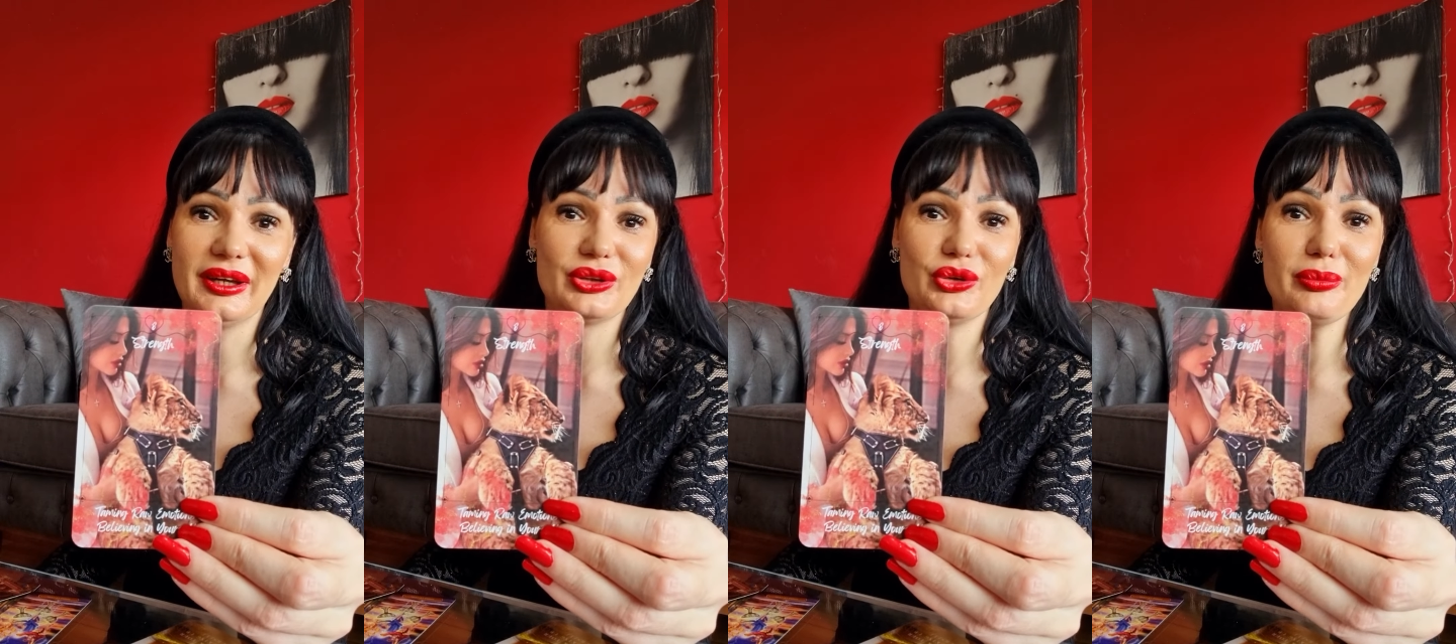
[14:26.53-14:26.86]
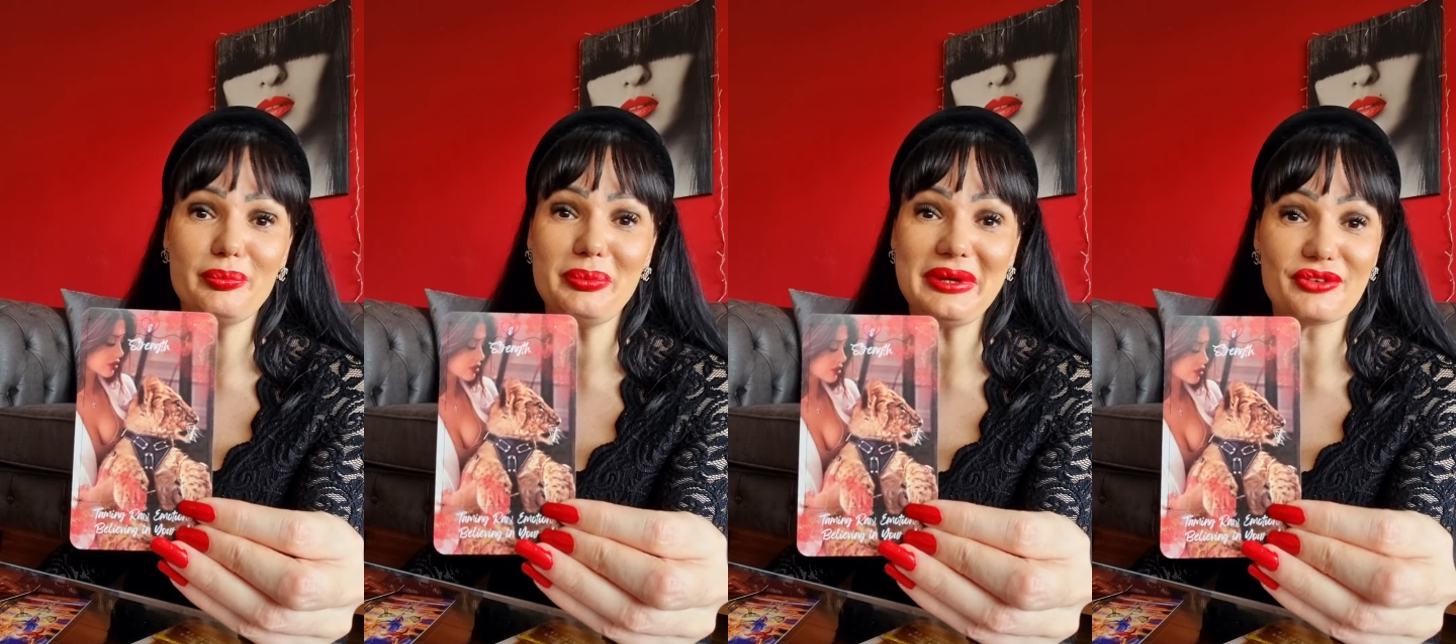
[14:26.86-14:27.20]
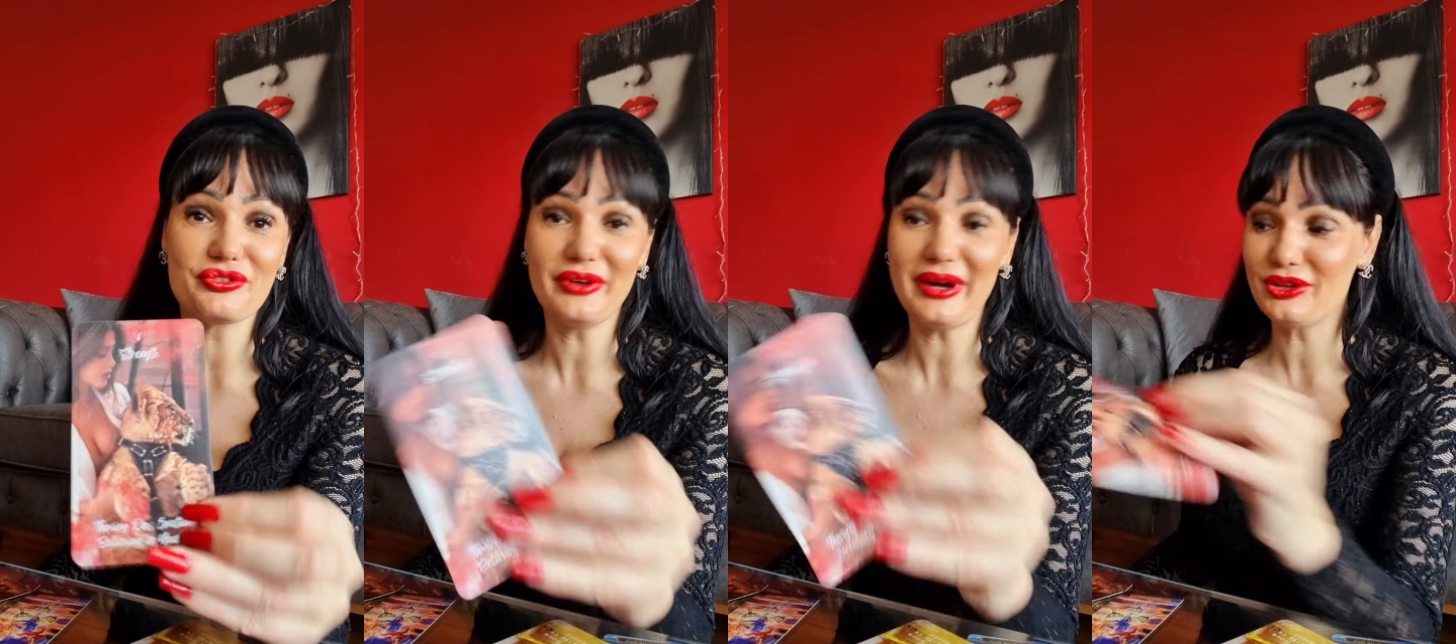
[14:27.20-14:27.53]
Don't be
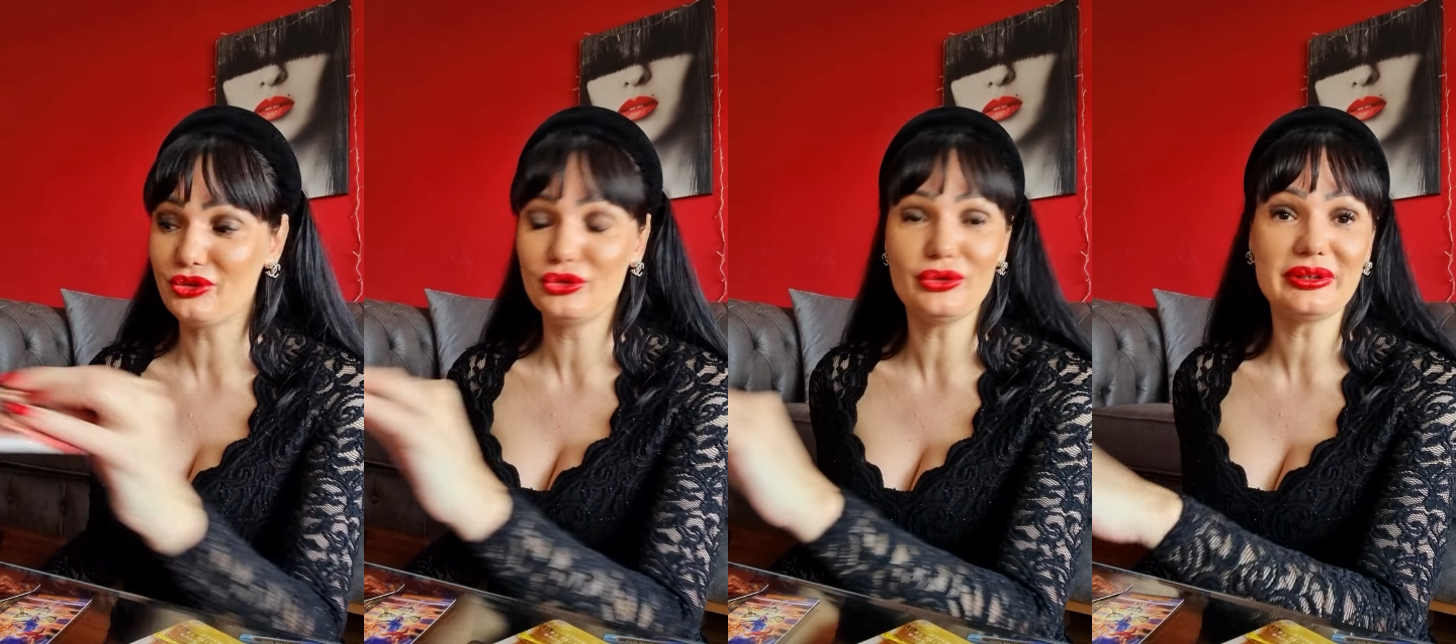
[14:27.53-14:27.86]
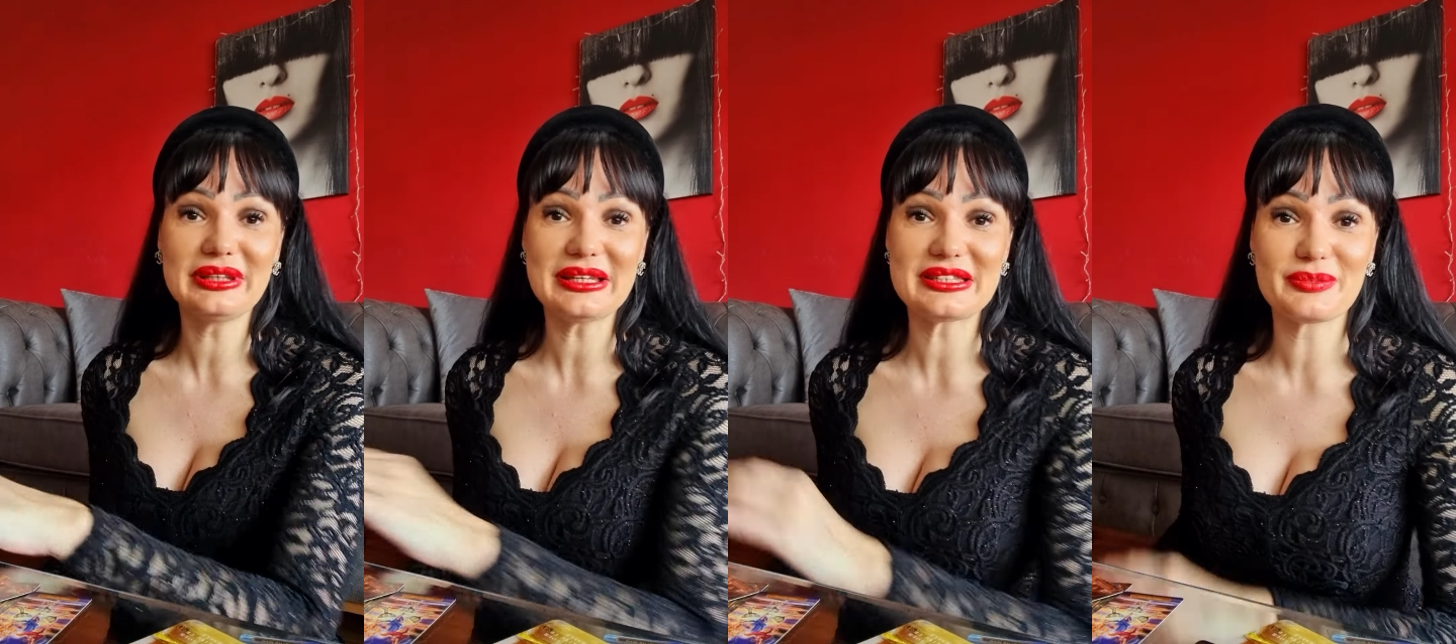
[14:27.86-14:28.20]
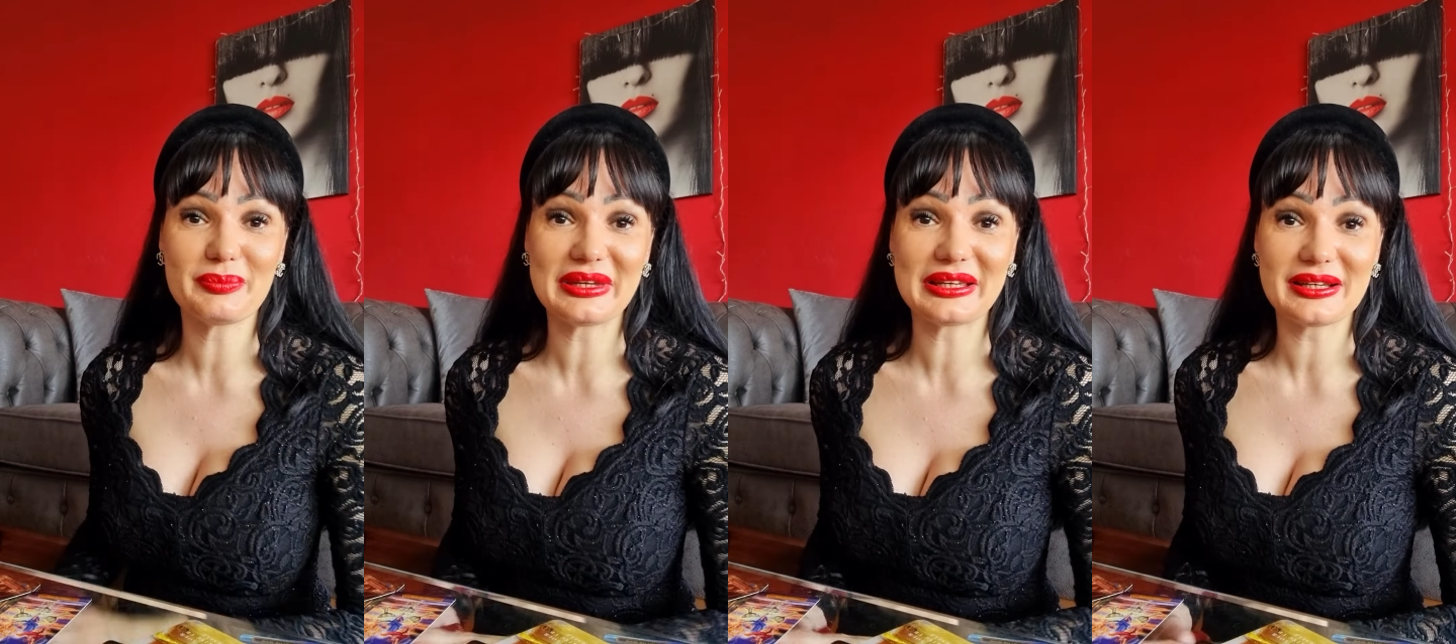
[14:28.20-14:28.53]
afraid to do this
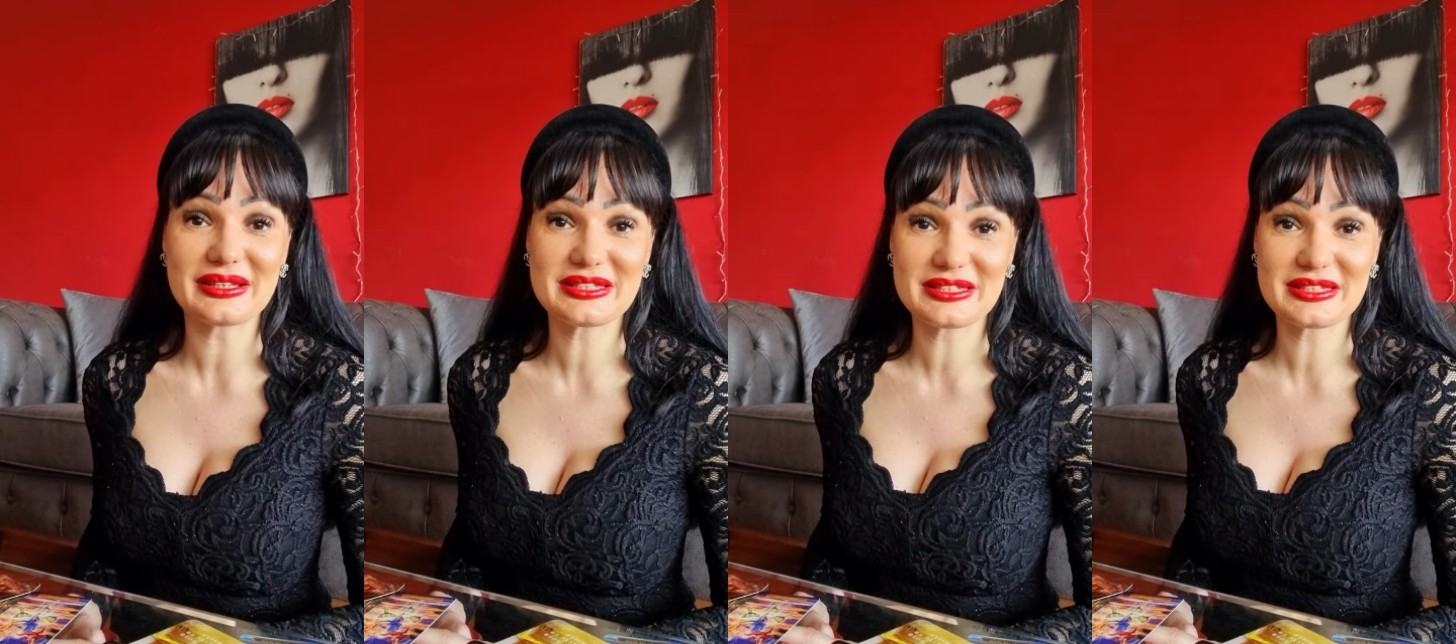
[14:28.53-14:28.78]
because